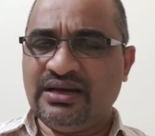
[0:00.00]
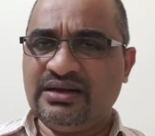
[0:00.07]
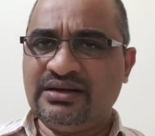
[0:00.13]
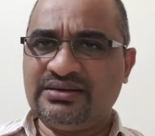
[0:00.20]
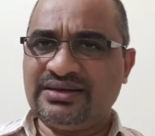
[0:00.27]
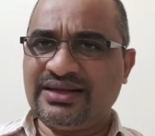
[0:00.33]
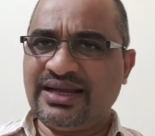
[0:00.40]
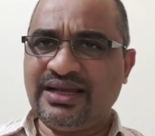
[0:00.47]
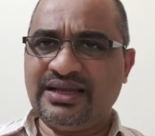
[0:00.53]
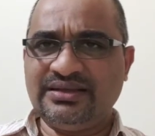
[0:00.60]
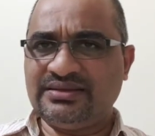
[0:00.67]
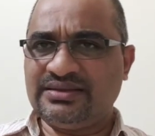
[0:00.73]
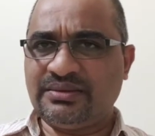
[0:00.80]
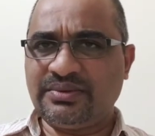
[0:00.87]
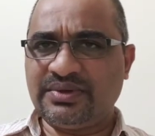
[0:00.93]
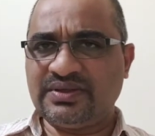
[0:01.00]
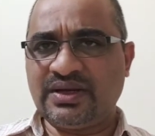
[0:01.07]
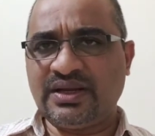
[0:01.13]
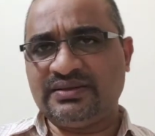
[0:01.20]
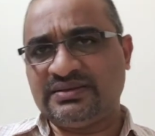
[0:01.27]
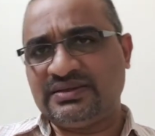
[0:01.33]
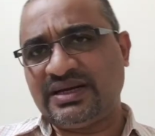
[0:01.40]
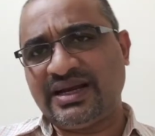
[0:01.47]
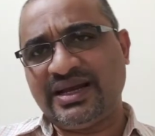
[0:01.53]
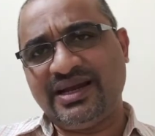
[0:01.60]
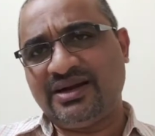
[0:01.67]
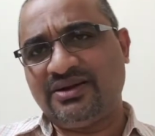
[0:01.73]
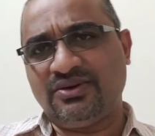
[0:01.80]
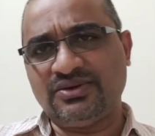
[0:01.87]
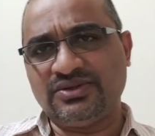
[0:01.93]
represented as
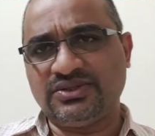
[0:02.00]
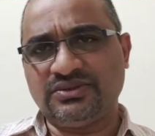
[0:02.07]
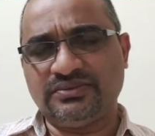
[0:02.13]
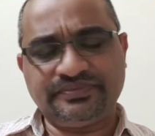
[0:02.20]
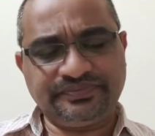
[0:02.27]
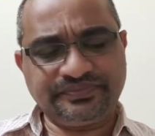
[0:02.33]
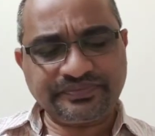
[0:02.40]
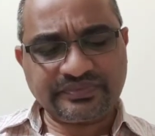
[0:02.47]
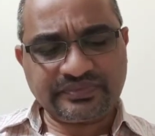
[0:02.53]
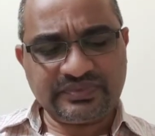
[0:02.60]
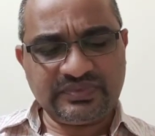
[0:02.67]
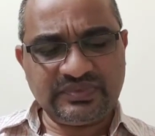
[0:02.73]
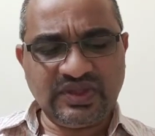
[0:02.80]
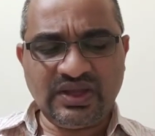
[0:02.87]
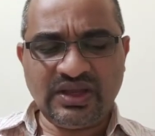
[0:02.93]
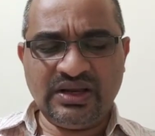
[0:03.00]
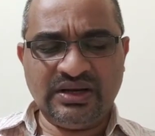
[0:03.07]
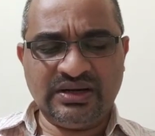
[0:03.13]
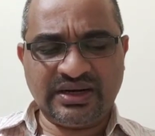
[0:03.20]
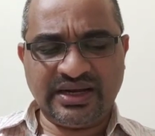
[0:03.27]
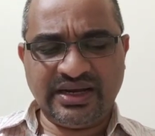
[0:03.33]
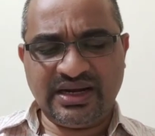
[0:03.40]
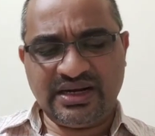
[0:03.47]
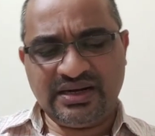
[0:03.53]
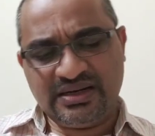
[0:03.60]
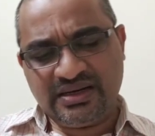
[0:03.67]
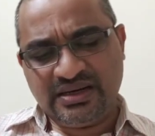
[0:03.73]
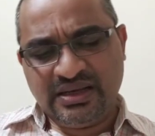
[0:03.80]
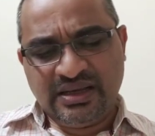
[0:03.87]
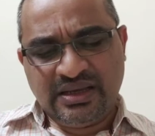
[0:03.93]
triad also.
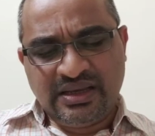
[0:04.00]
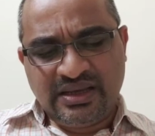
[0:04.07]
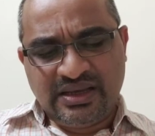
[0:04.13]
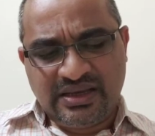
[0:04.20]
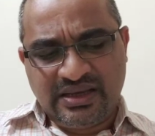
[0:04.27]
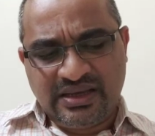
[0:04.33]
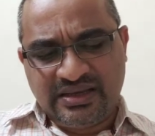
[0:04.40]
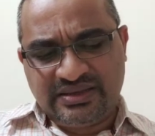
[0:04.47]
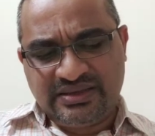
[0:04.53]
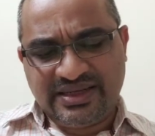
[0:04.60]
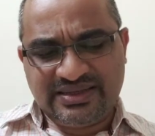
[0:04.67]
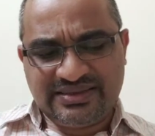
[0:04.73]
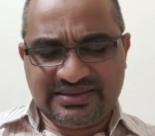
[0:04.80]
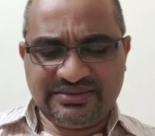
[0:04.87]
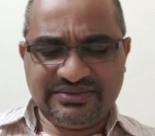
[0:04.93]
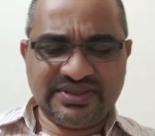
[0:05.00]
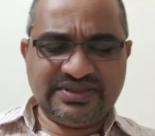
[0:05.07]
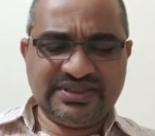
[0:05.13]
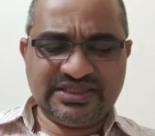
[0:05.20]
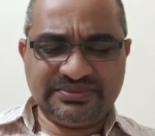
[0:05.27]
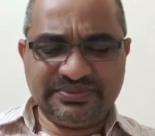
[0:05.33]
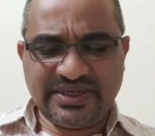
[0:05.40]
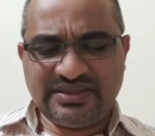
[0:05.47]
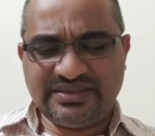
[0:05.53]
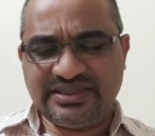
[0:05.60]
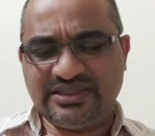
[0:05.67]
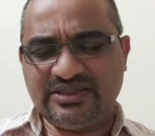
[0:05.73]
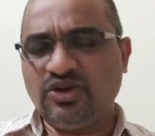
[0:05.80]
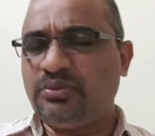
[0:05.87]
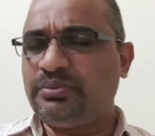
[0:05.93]
Triad, in that severe chest pain,
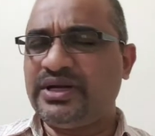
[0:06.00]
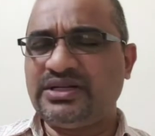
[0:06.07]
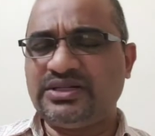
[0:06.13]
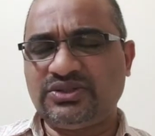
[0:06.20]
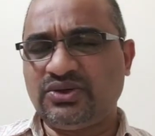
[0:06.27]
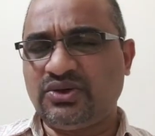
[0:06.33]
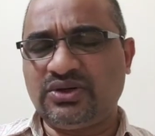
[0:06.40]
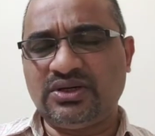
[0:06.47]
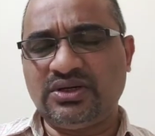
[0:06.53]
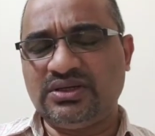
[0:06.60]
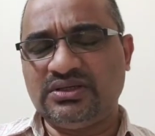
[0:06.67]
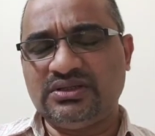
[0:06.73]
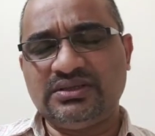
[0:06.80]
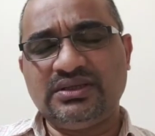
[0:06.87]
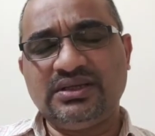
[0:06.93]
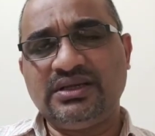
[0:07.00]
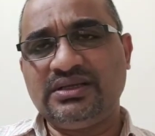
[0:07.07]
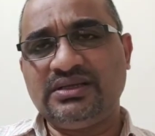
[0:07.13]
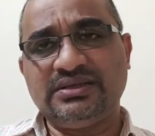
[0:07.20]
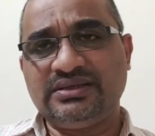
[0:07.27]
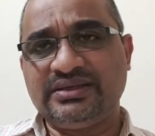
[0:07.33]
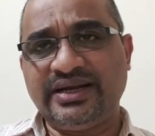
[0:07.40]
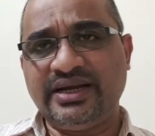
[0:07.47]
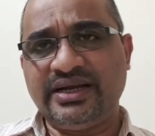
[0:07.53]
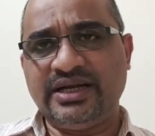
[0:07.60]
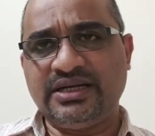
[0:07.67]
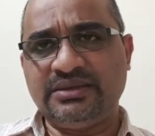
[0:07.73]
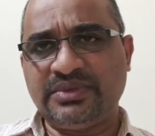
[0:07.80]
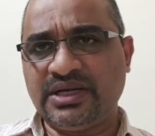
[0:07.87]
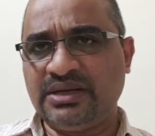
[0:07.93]
syncope and shock. Triad
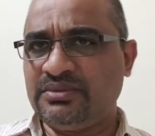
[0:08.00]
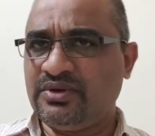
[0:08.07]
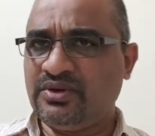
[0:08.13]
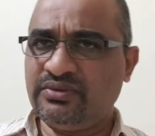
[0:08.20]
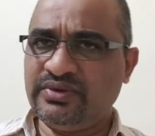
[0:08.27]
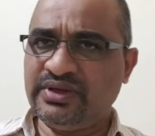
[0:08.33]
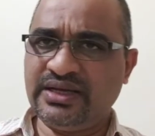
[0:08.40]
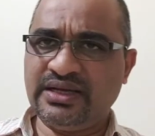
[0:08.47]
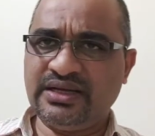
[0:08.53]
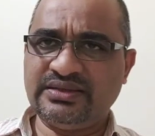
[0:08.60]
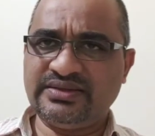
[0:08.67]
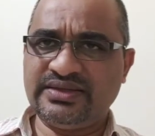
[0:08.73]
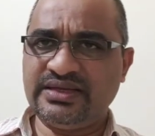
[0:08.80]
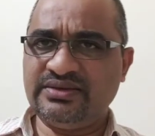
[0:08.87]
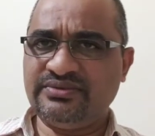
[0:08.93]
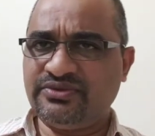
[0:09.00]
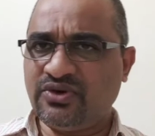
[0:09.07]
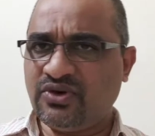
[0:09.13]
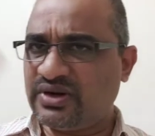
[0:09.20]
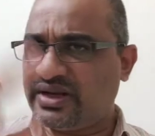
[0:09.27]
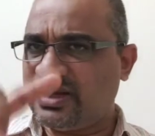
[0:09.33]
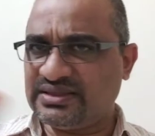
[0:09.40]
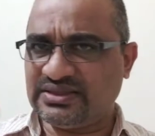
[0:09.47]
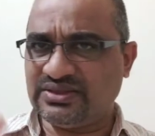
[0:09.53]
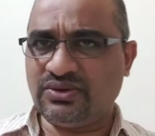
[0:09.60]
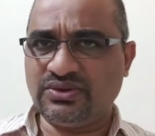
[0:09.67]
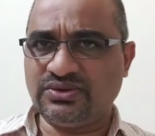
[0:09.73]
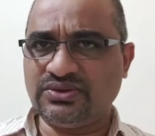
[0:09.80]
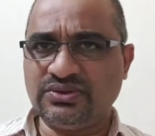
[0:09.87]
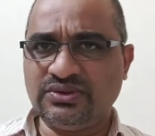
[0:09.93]
item, or we can say 4S
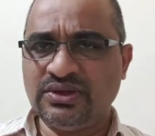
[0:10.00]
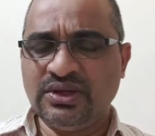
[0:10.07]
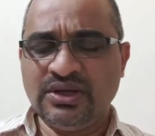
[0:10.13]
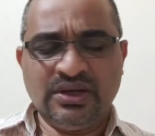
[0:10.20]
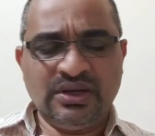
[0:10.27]
also.